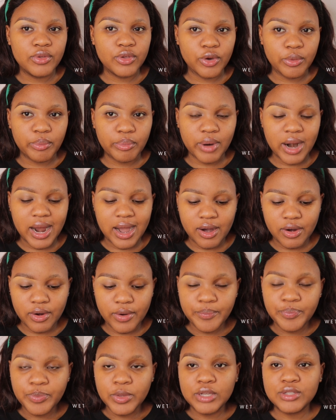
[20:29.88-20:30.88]
your brow.
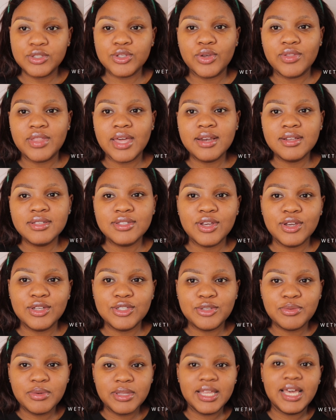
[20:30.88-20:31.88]
So that is going
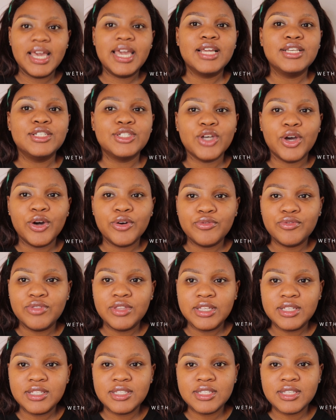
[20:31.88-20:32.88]
to be the end of
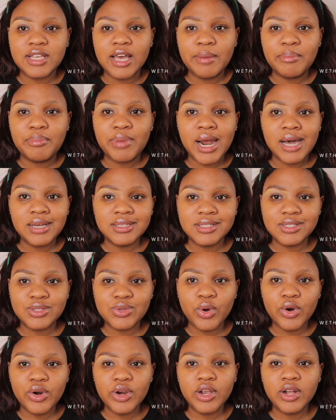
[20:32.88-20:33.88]
this brow
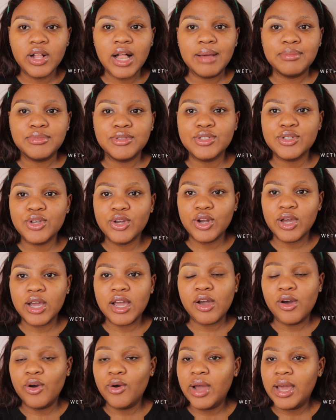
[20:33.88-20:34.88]
tutorial. I'm just gonna
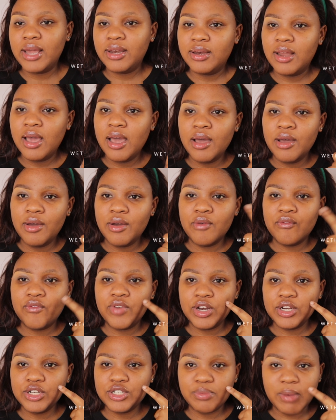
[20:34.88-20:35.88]
go and
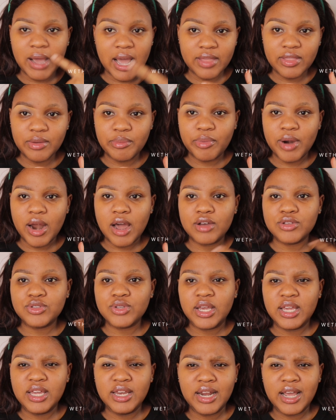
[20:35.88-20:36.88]
finish my other brow
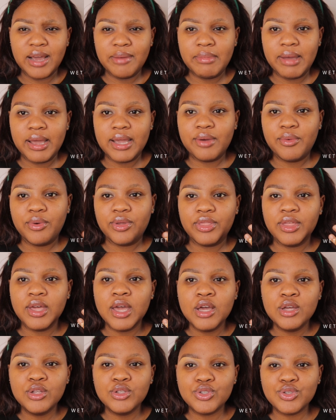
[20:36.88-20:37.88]
so I can come back with
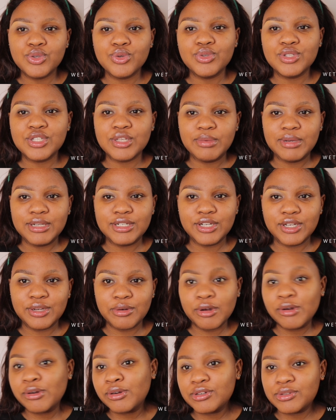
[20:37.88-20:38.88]
two symmetrical